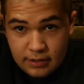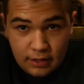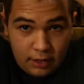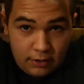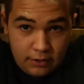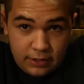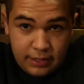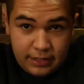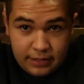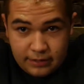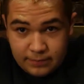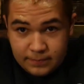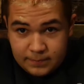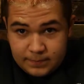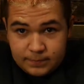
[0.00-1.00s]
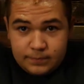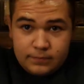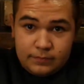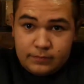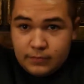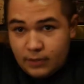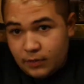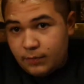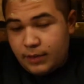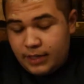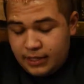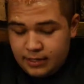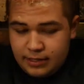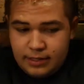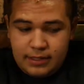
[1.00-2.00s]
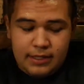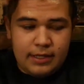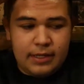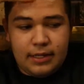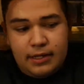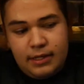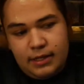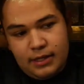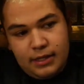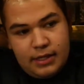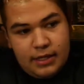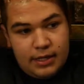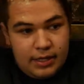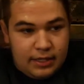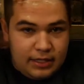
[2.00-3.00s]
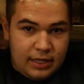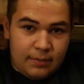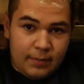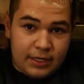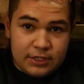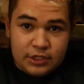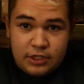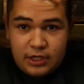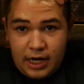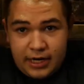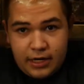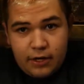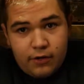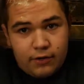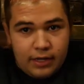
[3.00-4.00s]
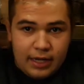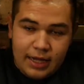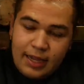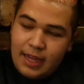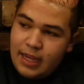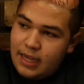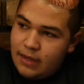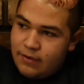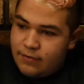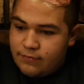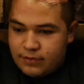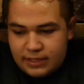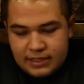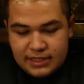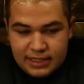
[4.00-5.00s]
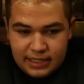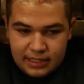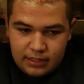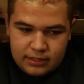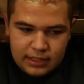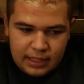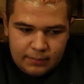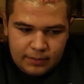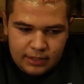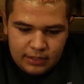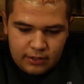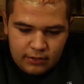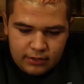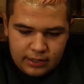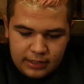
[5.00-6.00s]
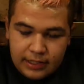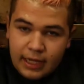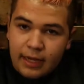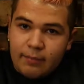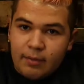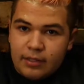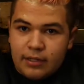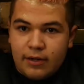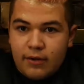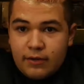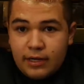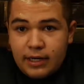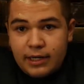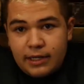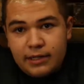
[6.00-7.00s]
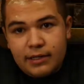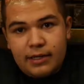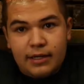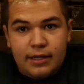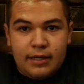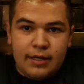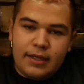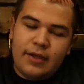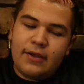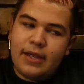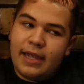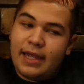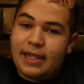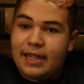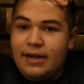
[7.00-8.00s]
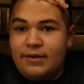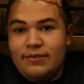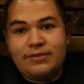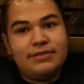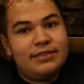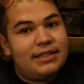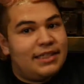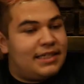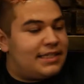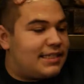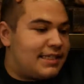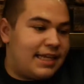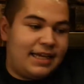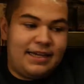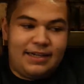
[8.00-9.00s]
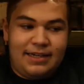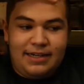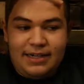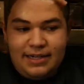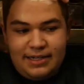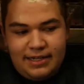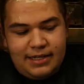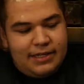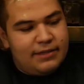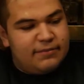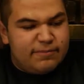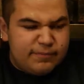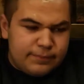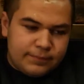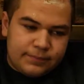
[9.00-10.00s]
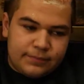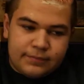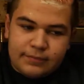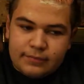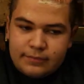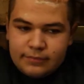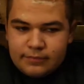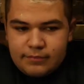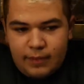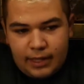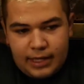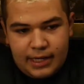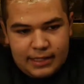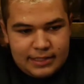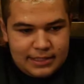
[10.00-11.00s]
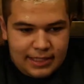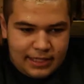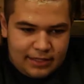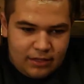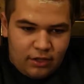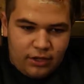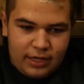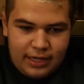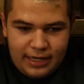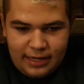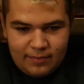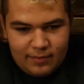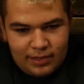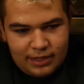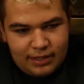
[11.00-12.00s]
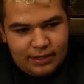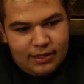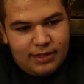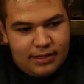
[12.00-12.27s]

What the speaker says: Alright, wait. I need to make sure I coat every single... Did I put the coconut? Yeah, I put the coconut in. Okay, I got really scared. My cat's like looking at me.